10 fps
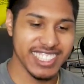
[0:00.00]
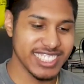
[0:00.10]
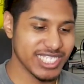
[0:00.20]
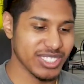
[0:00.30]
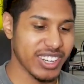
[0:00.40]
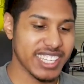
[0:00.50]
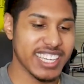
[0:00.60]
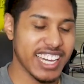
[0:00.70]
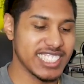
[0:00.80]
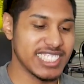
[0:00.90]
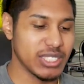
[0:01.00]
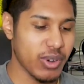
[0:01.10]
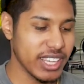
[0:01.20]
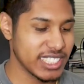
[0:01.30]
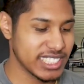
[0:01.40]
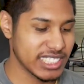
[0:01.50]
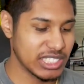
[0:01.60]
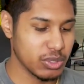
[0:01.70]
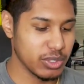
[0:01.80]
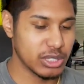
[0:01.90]
So I can kind of see why this
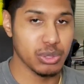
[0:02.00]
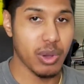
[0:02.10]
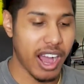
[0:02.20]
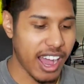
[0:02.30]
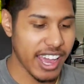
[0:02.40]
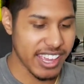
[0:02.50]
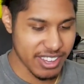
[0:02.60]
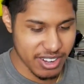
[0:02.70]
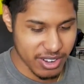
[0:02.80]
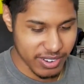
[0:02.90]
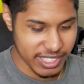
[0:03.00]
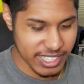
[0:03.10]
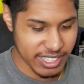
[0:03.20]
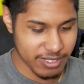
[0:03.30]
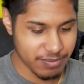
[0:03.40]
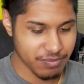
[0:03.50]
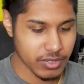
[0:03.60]
isn't doing too hot right now.